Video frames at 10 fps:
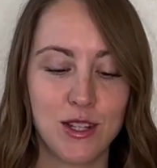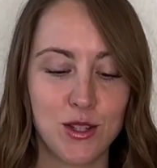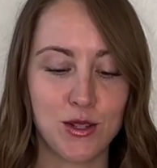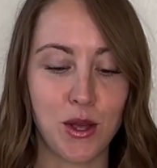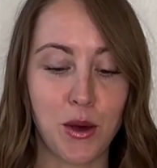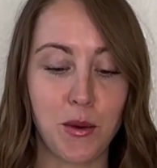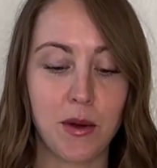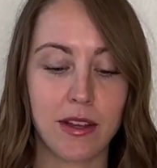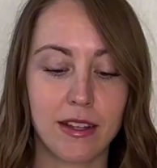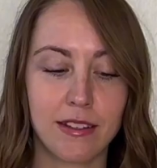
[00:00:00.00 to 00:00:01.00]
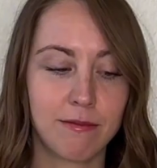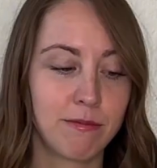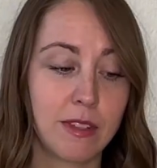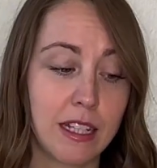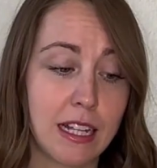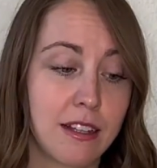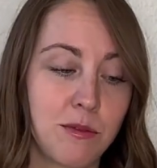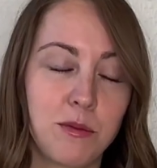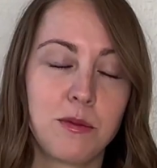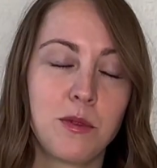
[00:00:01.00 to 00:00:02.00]
So that
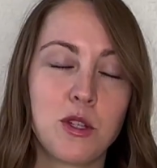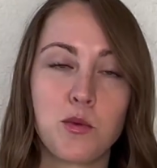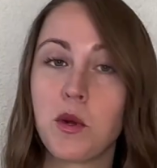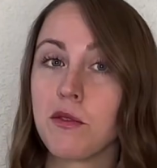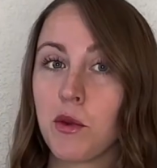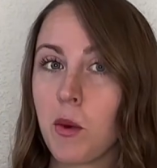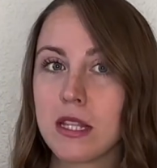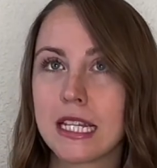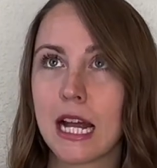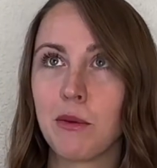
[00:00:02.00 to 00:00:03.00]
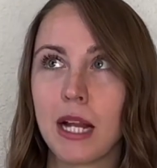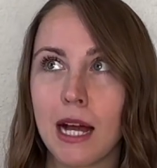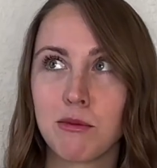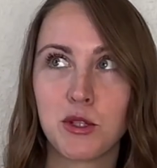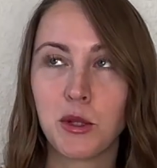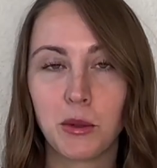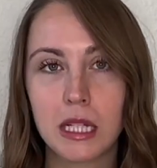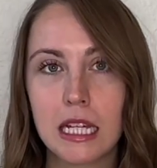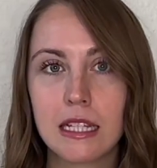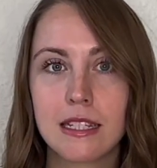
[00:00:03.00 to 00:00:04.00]
is one of the ones that I would
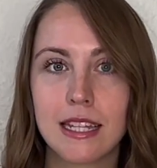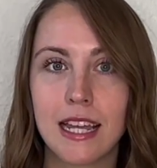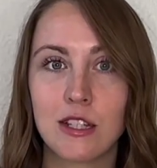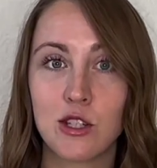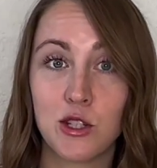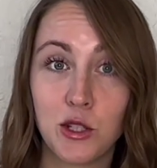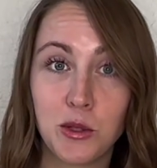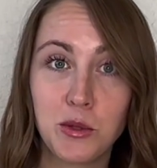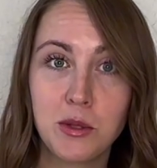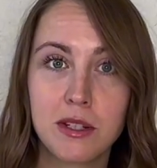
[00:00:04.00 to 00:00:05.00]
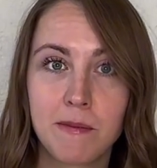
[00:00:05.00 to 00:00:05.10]
absolutely say to do.